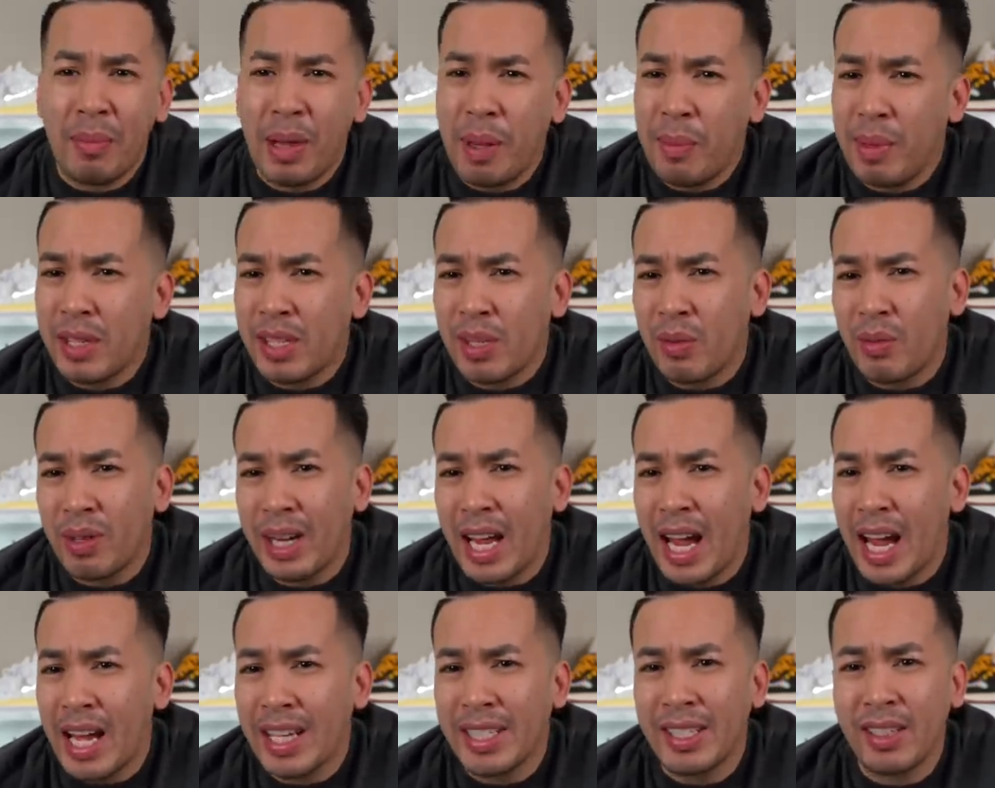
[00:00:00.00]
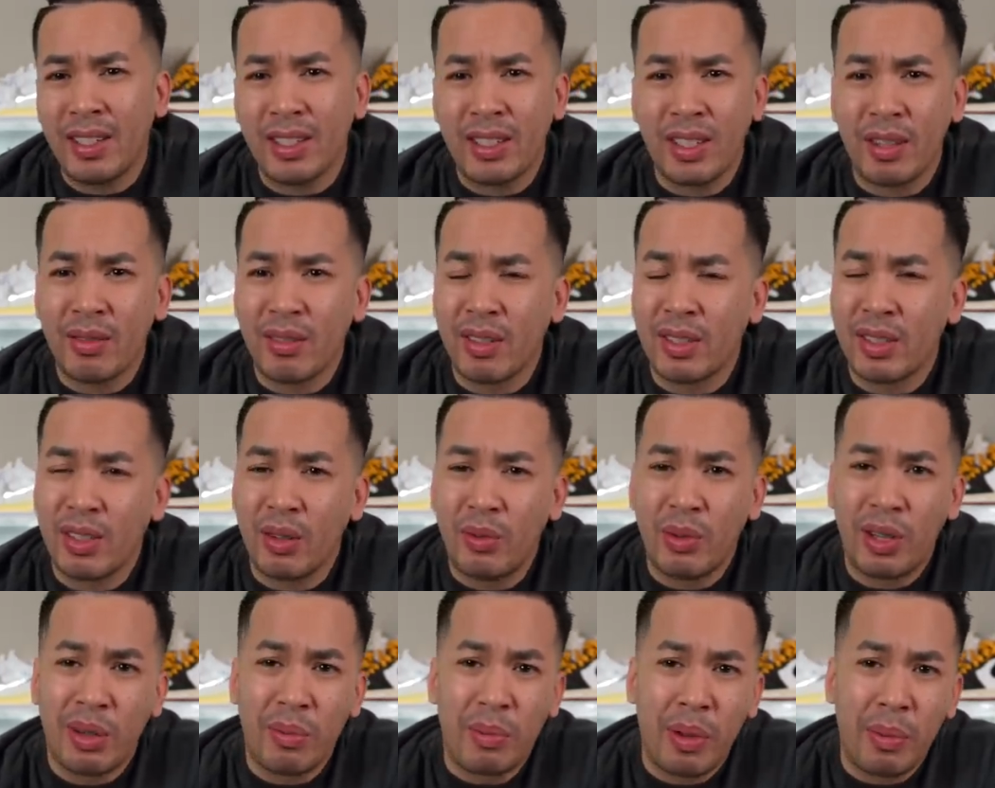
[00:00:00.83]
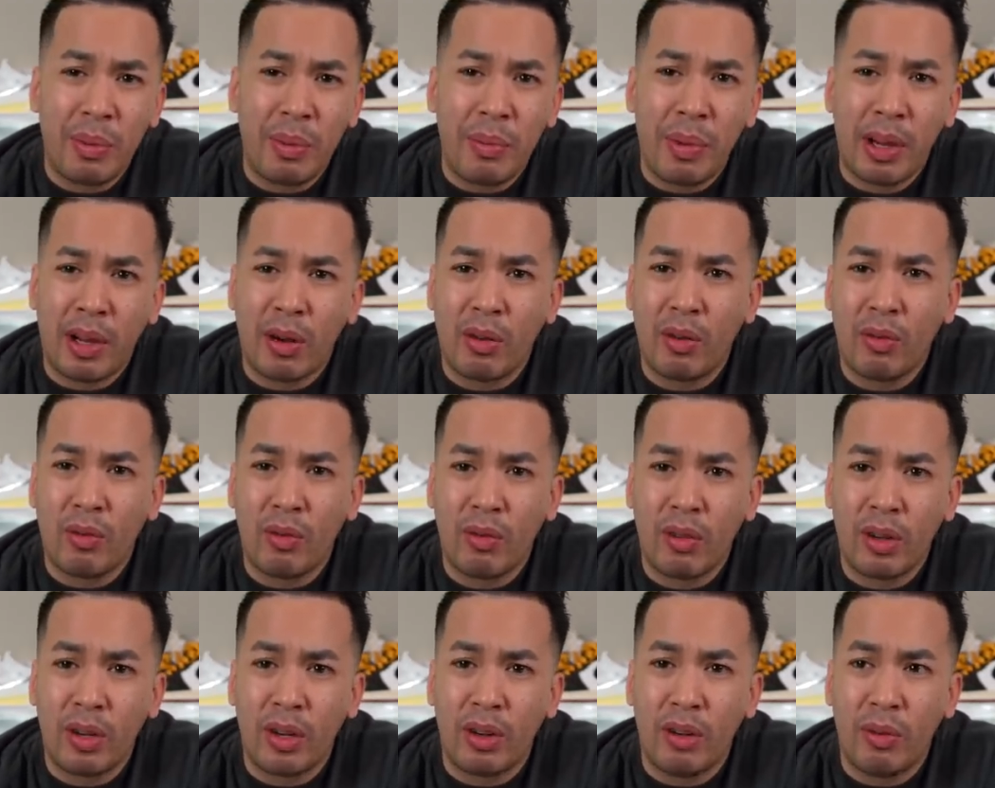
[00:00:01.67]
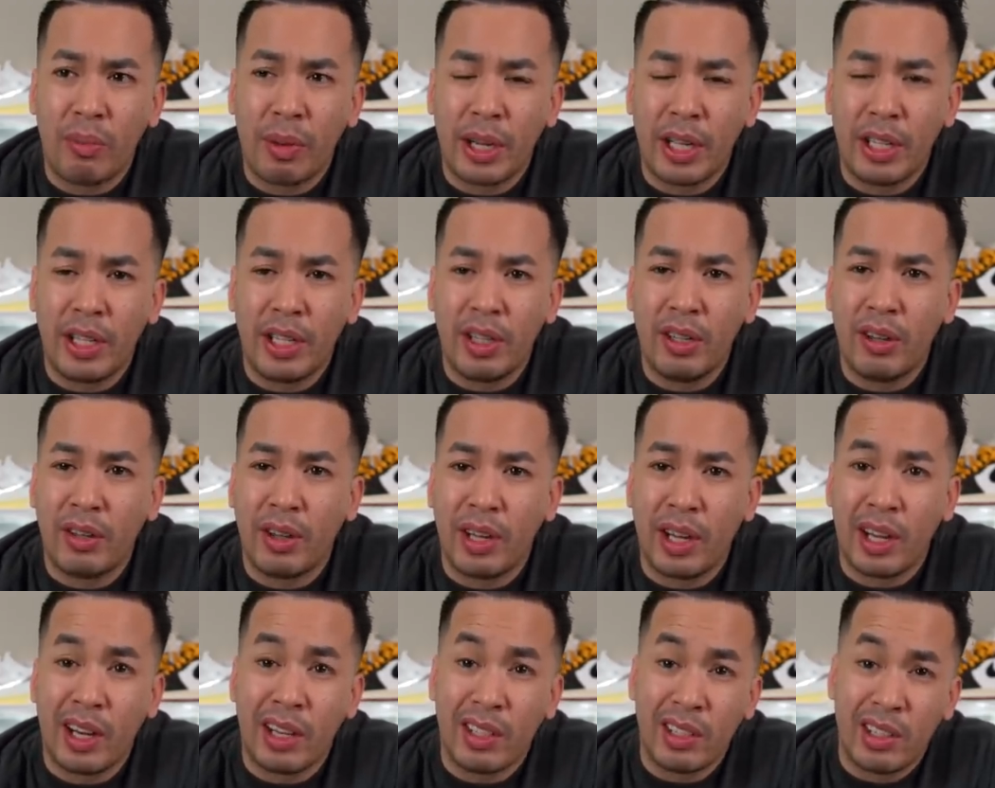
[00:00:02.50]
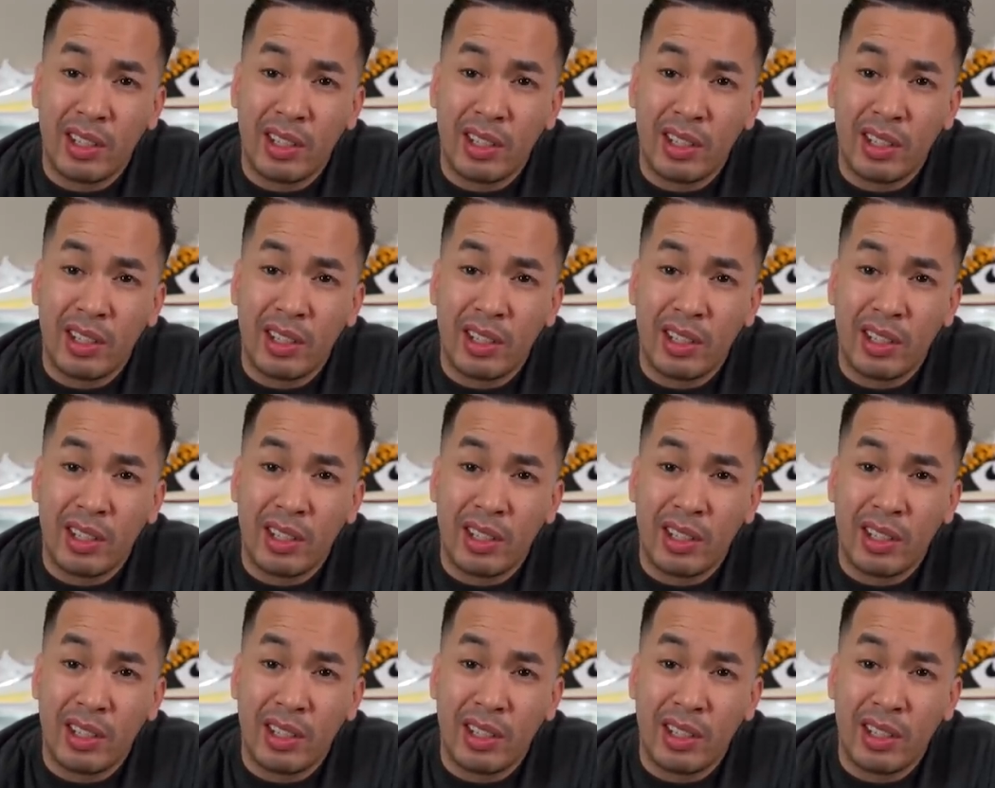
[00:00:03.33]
Maybe someone has it or something, so we can maybe make you know make a deal there.